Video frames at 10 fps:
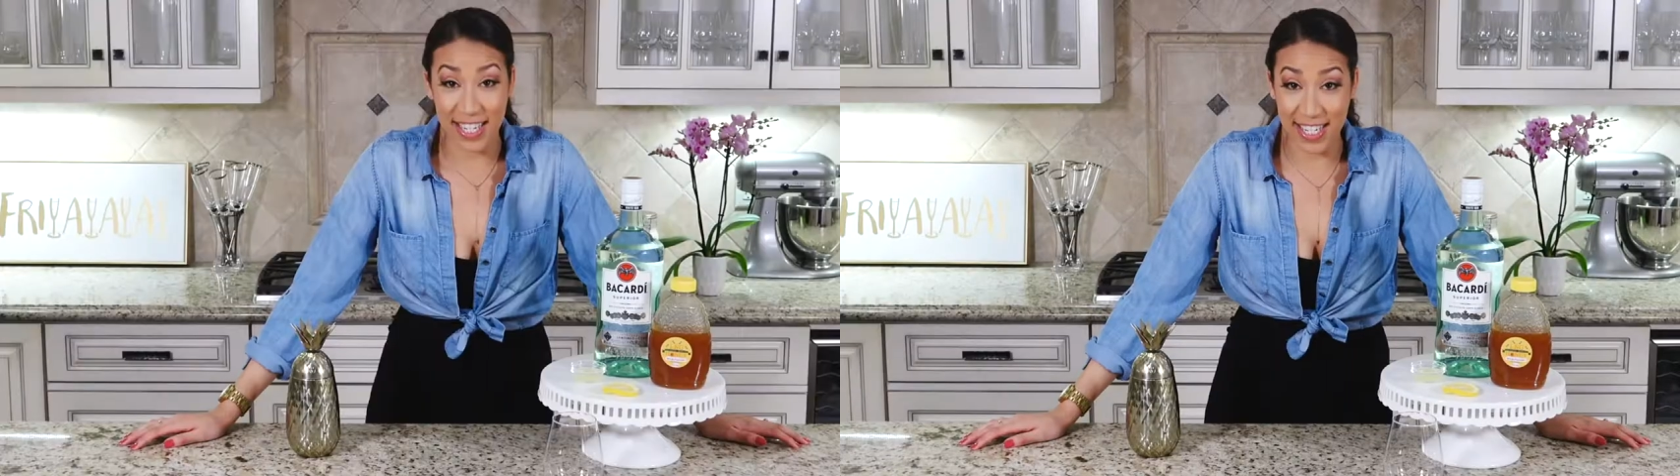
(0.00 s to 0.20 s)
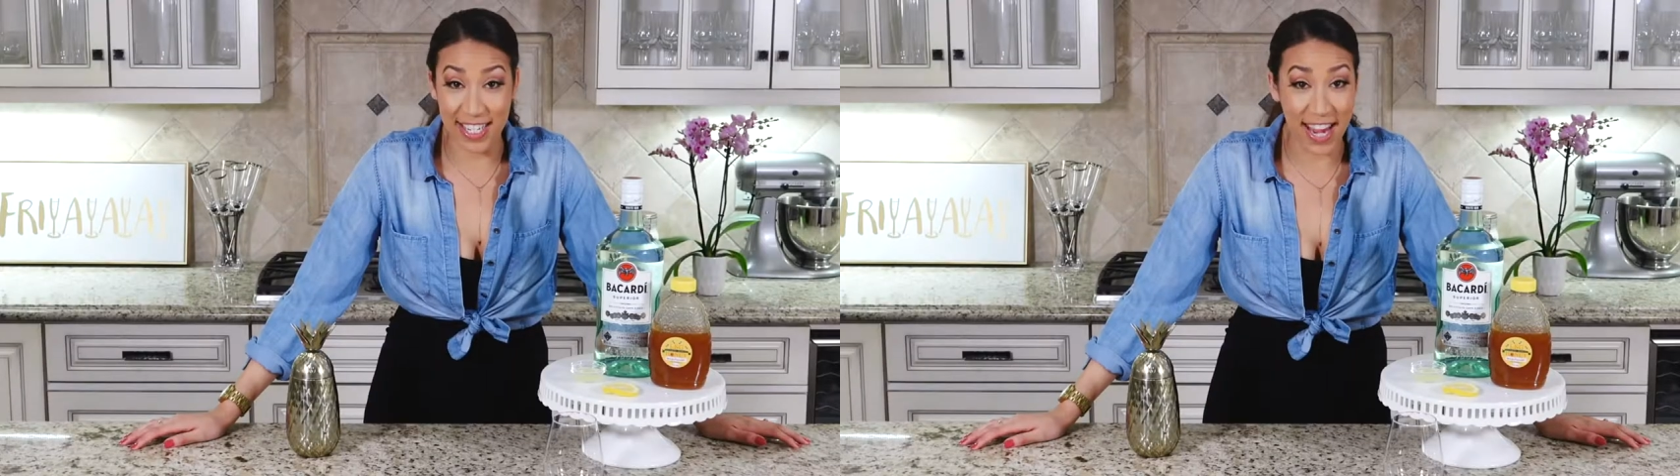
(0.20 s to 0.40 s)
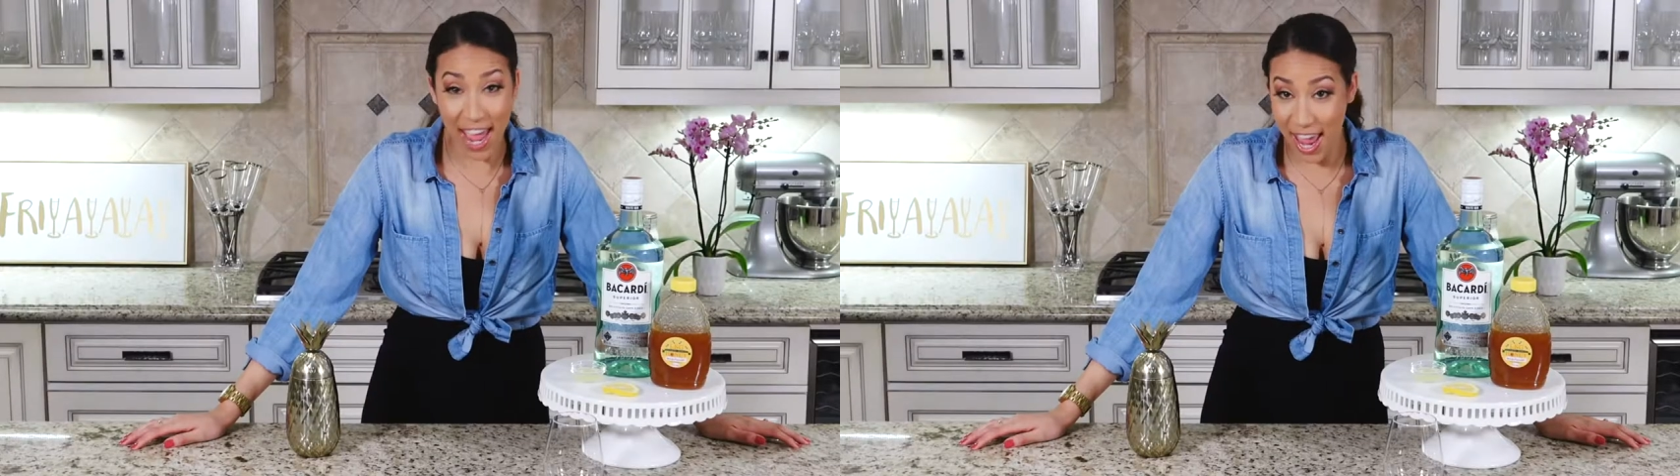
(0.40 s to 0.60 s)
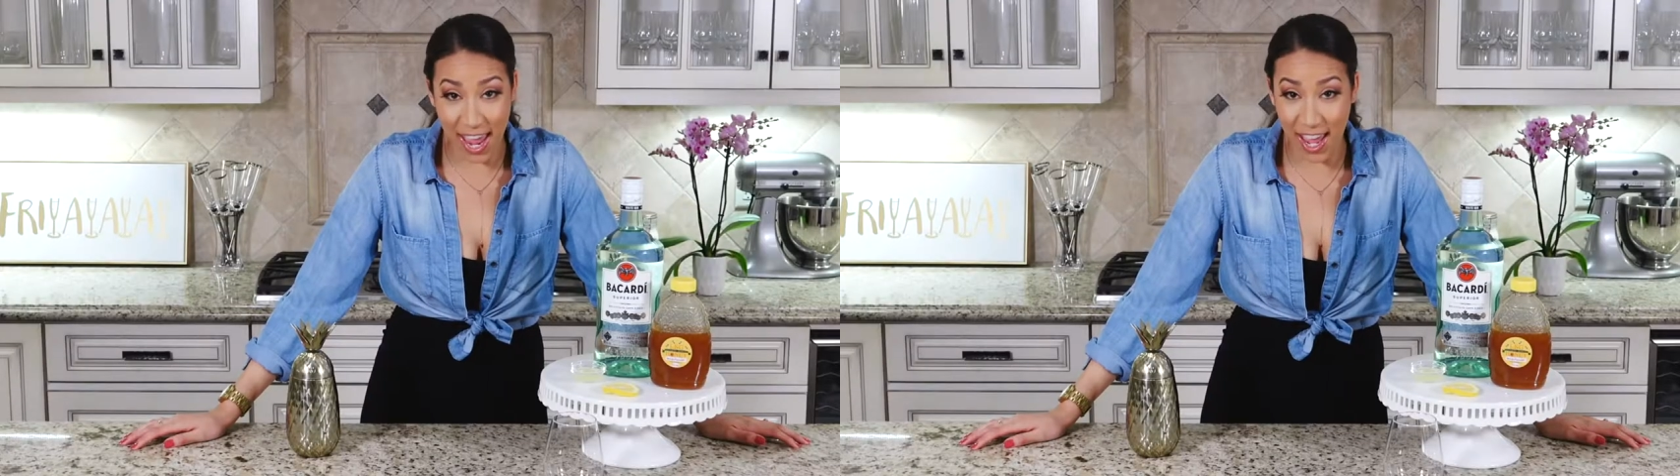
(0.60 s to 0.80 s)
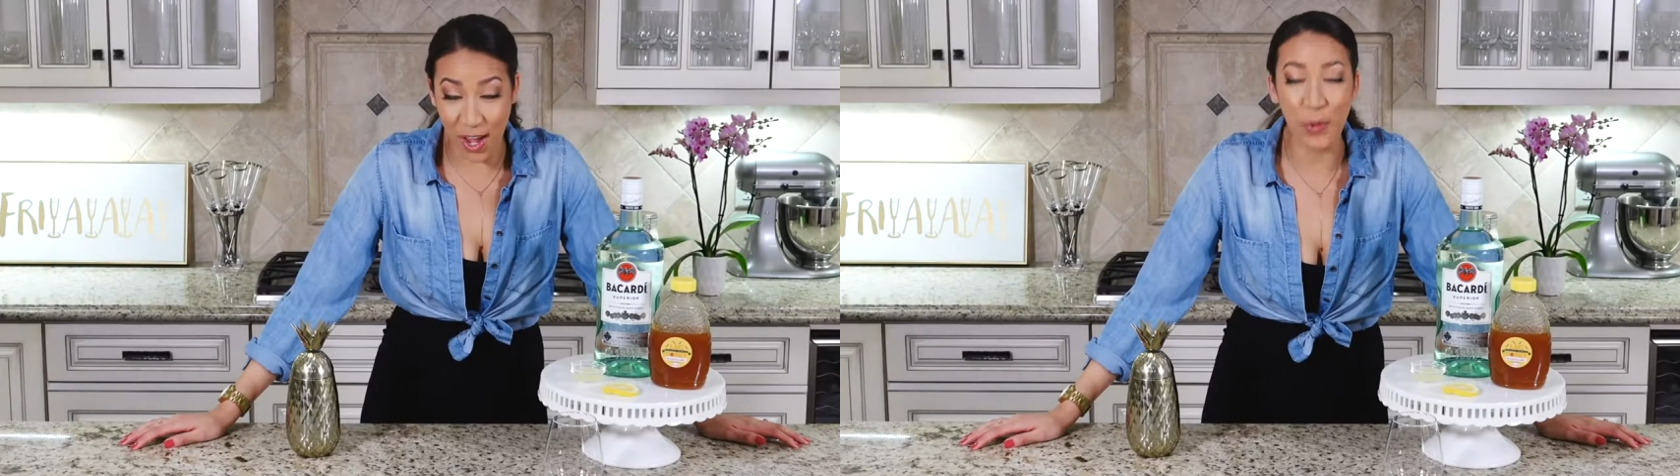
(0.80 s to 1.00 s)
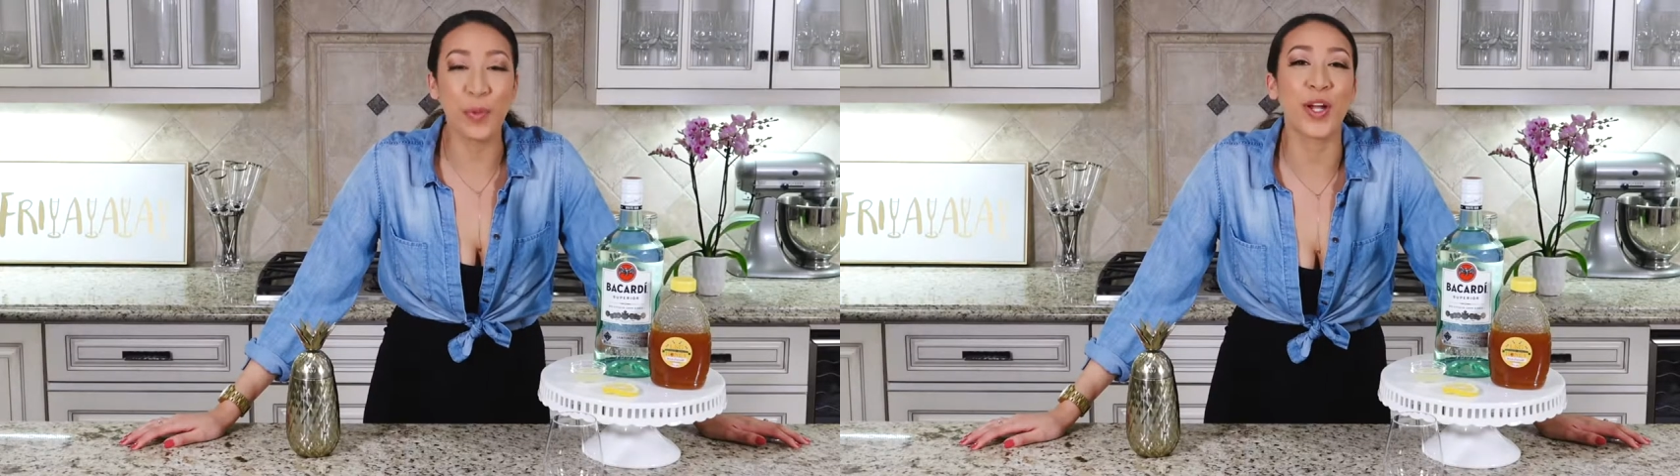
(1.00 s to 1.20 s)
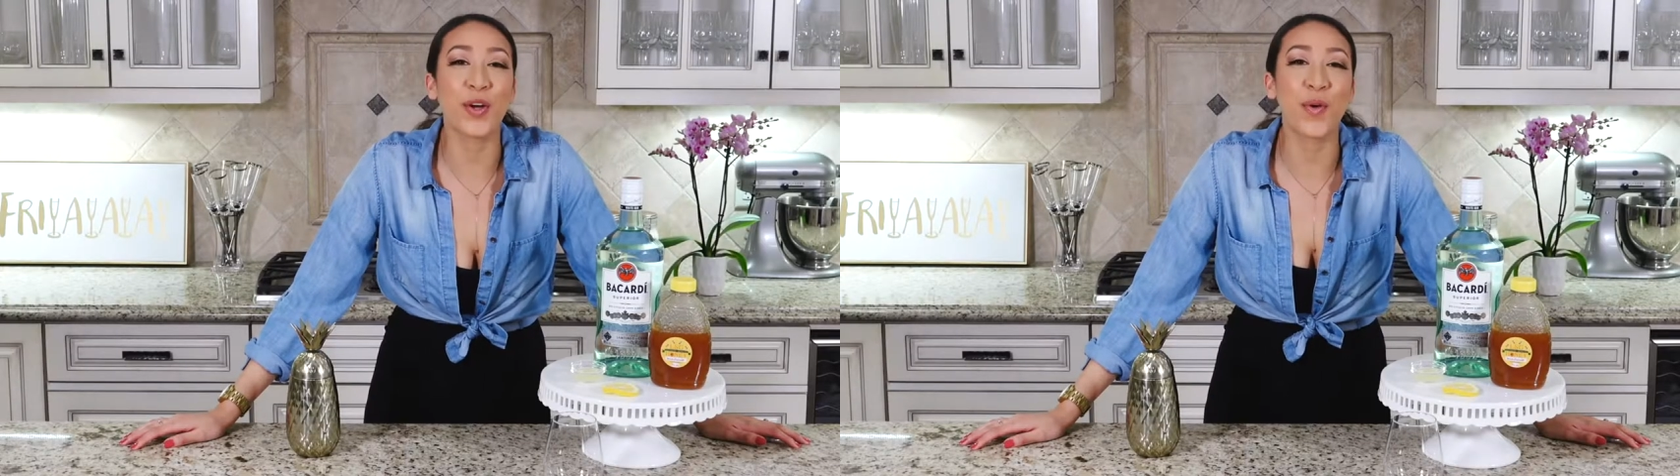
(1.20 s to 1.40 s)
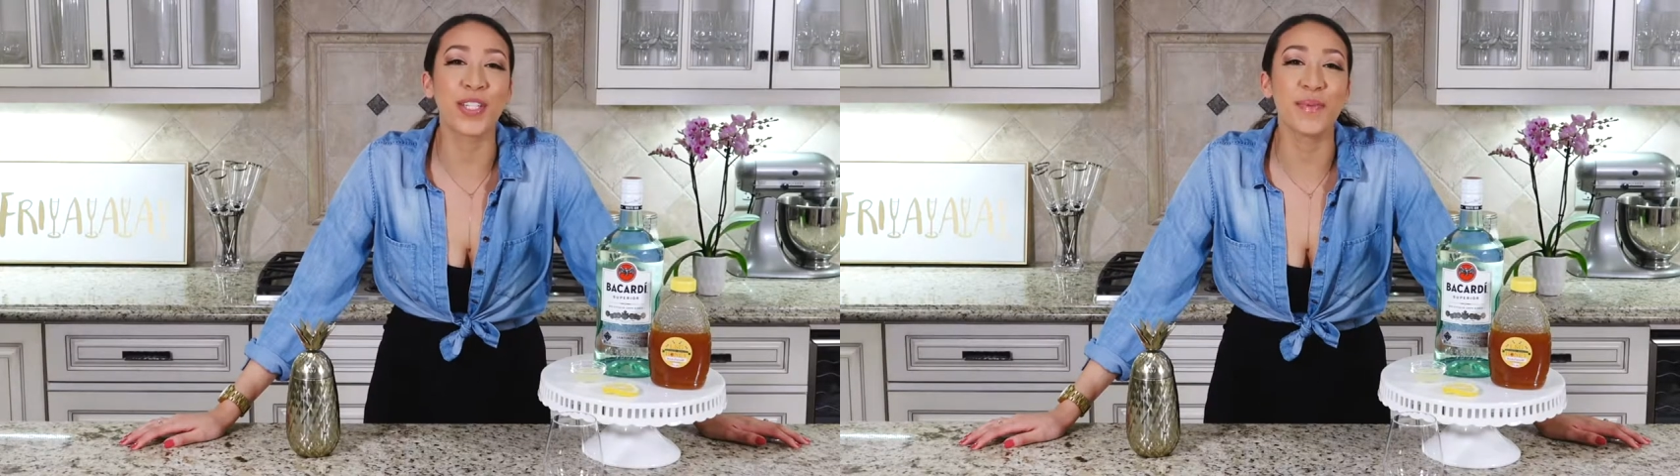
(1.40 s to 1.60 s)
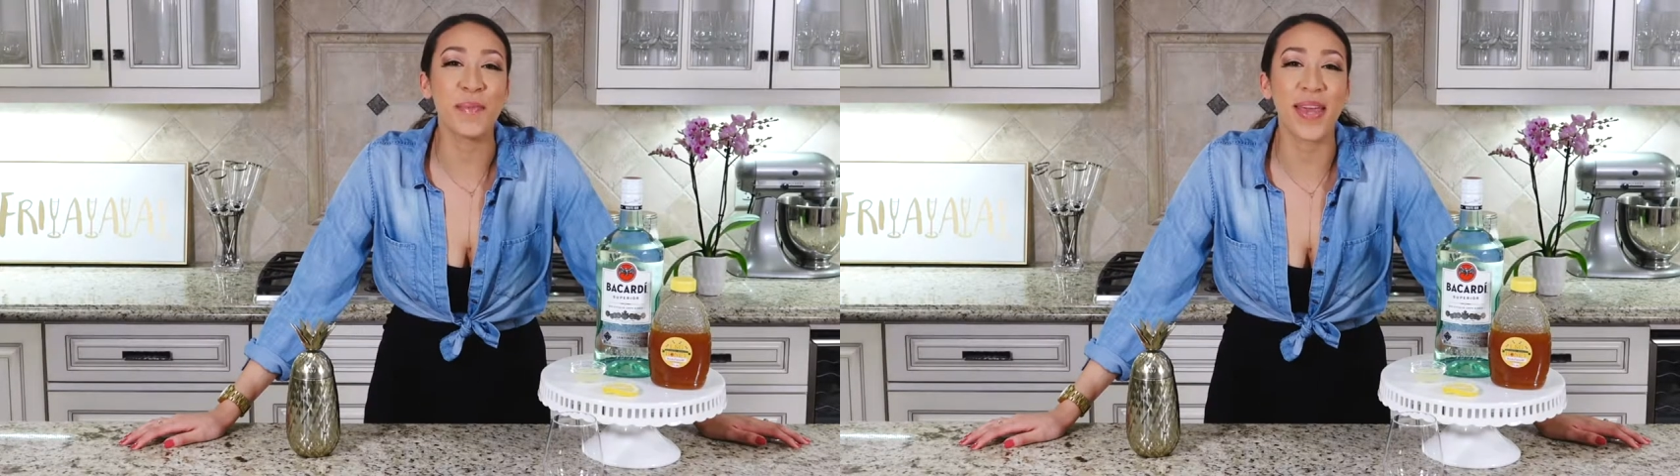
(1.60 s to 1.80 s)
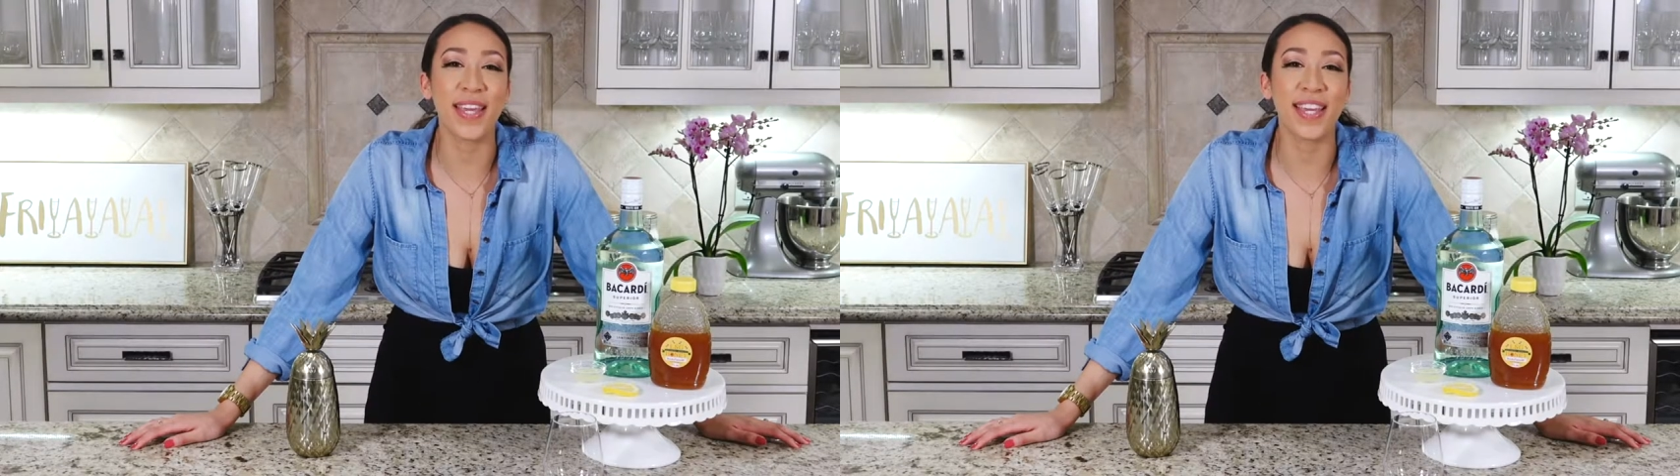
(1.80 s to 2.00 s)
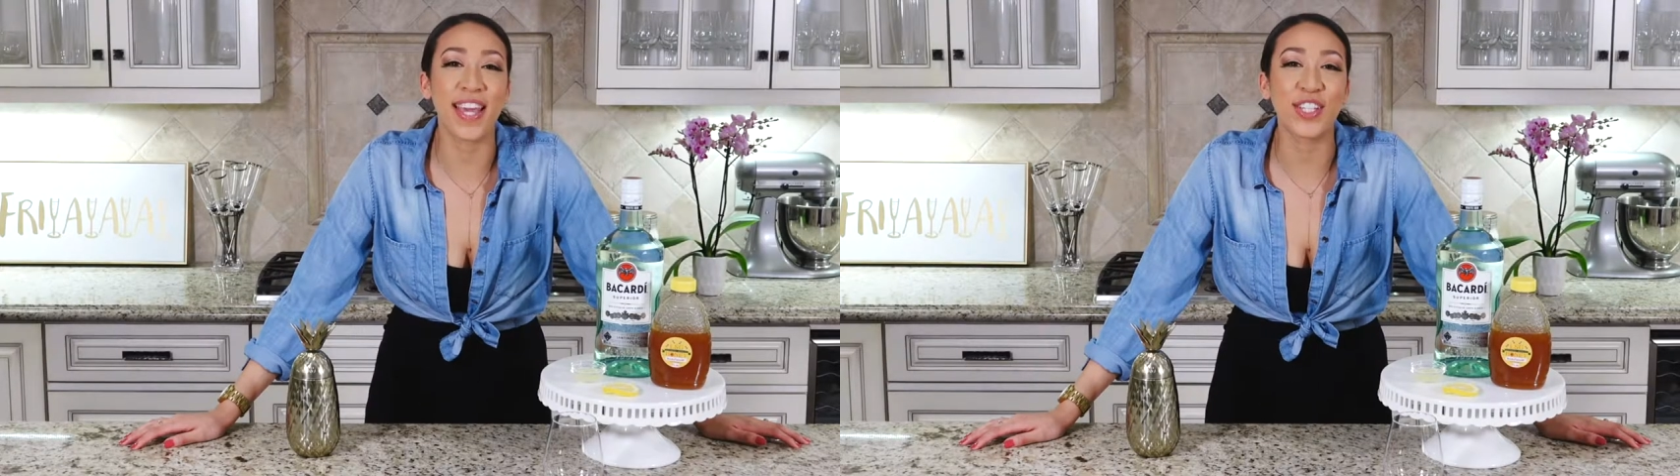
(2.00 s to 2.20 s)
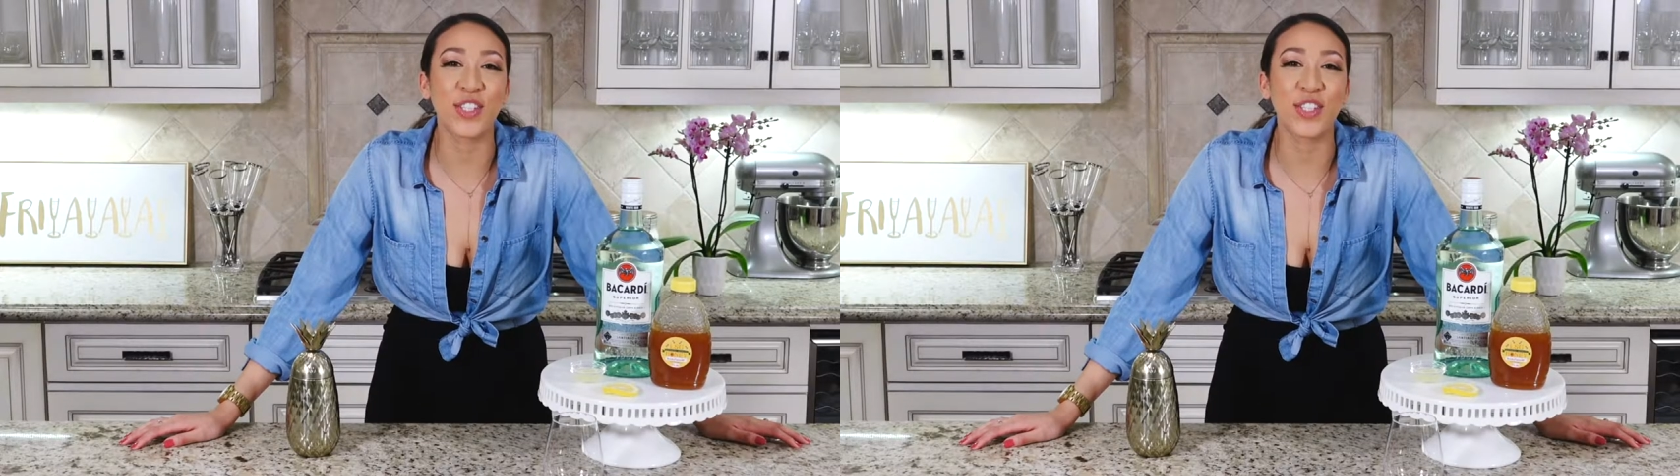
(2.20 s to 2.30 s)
Today, we are going to be making a